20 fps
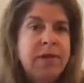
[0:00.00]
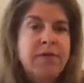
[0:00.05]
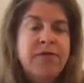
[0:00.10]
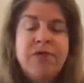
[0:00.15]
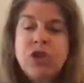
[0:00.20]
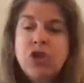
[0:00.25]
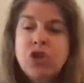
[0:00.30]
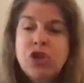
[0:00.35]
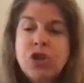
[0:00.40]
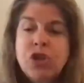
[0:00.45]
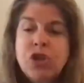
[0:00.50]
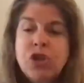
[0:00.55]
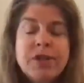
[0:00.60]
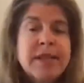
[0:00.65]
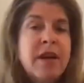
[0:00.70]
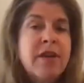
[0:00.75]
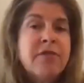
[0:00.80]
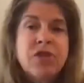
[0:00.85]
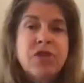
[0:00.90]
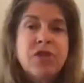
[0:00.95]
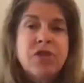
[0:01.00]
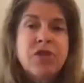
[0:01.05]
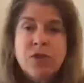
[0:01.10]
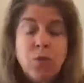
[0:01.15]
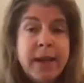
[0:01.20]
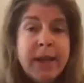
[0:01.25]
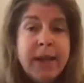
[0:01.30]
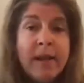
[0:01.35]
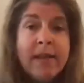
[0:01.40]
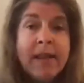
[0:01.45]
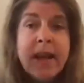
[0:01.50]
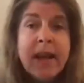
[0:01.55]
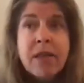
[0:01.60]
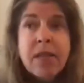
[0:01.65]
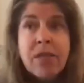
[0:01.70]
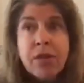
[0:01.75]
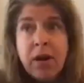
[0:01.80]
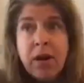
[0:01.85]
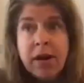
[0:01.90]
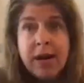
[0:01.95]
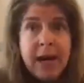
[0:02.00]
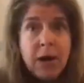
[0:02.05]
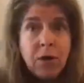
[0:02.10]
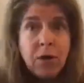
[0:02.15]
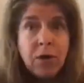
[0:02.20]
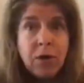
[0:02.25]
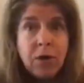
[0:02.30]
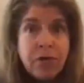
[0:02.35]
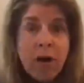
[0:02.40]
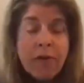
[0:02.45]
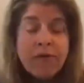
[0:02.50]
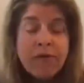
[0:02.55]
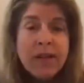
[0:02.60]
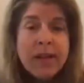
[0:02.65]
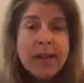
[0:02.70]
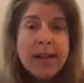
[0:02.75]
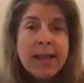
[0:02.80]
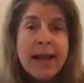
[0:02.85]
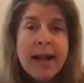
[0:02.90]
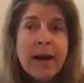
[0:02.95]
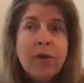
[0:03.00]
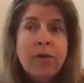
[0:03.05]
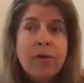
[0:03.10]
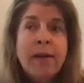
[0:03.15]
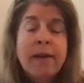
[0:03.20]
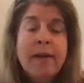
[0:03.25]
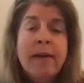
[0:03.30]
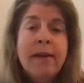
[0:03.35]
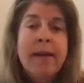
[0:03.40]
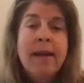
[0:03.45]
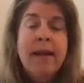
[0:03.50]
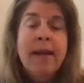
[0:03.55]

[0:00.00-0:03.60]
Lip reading: envision yourself just weeding that thought out off the cloud